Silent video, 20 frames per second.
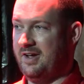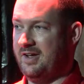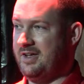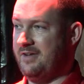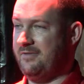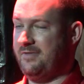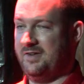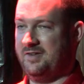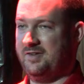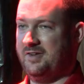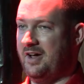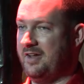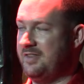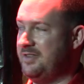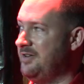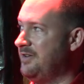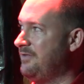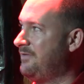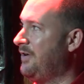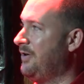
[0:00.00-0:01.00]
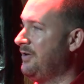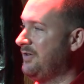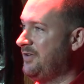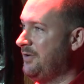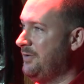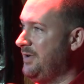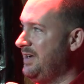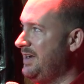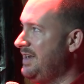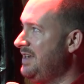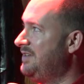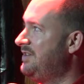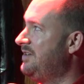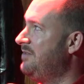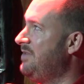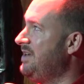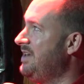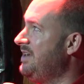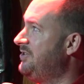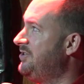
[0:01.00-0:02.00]
if it's not the default. So it needs to
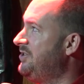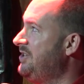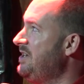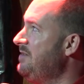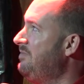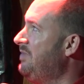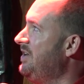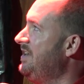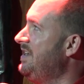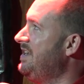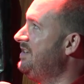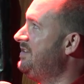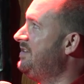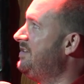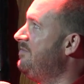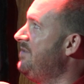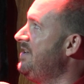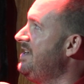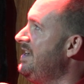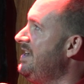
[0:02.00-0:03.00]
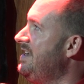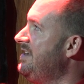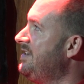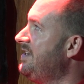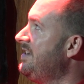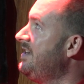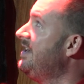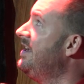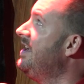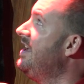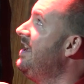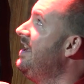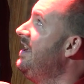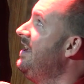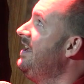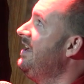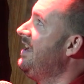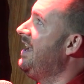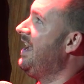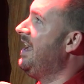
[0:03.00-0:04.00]
be cheap, it needs to be easy,
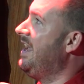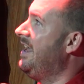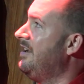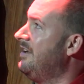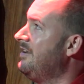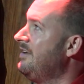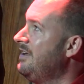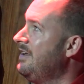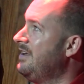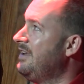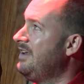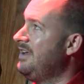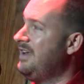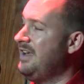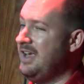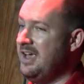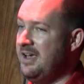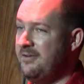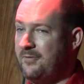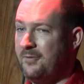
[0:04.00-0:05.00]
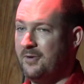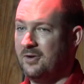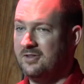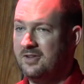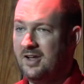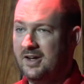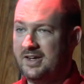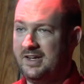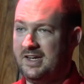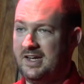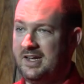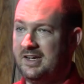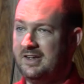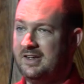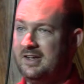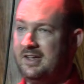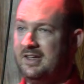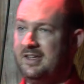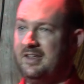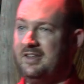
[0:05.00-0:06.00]
and if we're lucky,
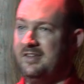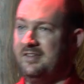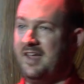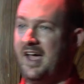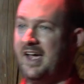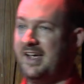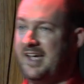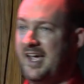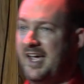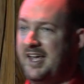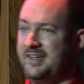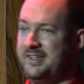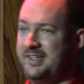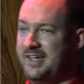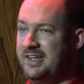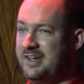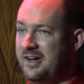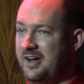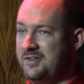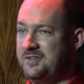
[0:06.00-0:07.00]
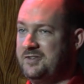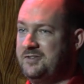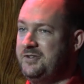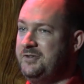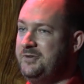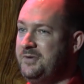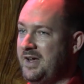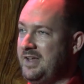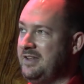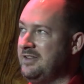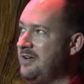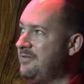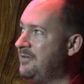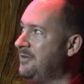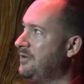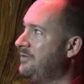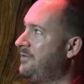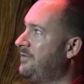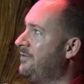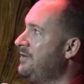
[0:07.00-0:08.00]
that can get us to a
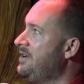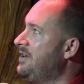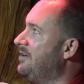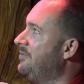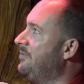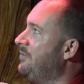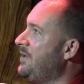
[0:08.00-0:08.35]
level of freedom